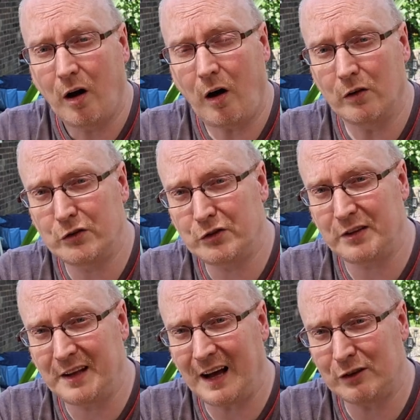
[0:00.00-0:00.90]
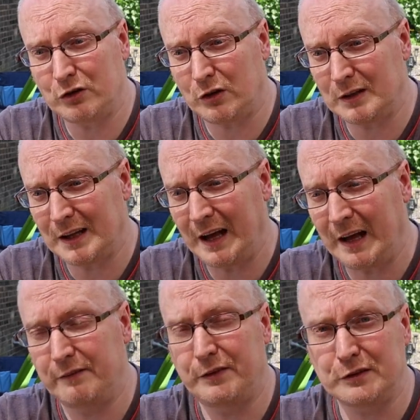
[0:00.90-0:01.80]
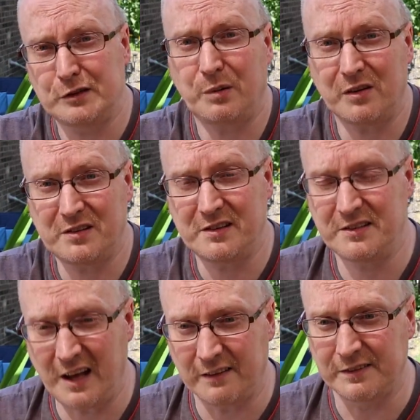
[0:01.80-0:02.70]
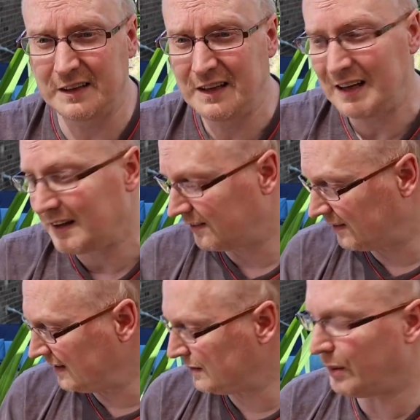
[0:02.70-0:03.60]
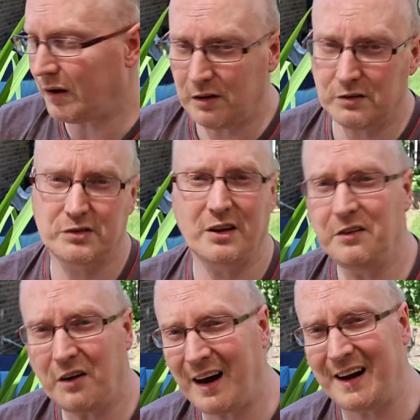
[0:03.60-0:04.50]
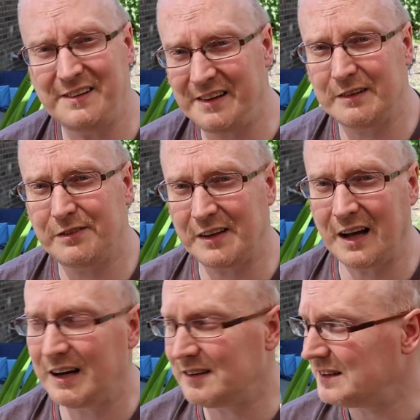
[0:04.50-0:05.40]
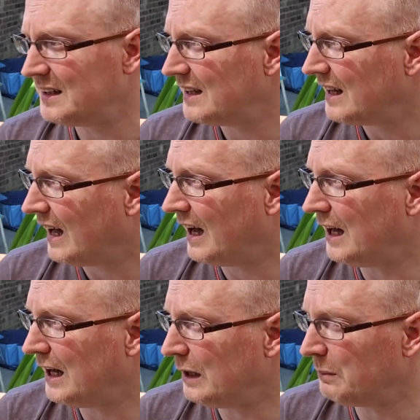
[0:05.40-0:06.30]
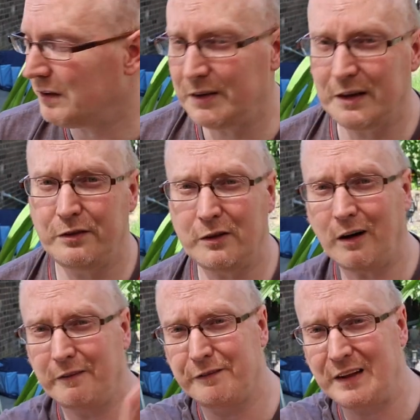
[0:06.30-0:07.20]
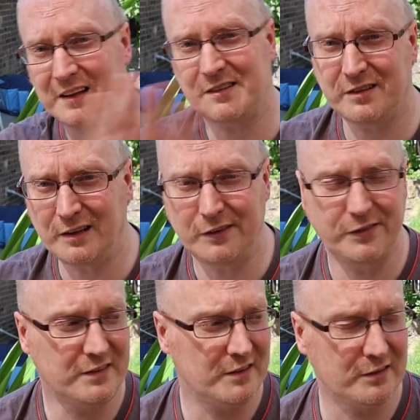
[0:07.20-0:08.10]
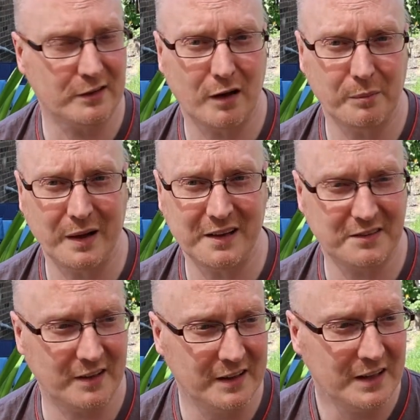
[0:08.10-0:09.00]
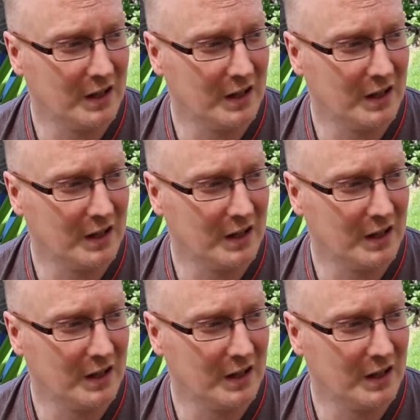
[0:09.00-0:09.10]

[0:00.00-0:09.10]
onto the actual filter box itself. These bowls are not ideal for that. I think if you've got a flat surface it's a lot better,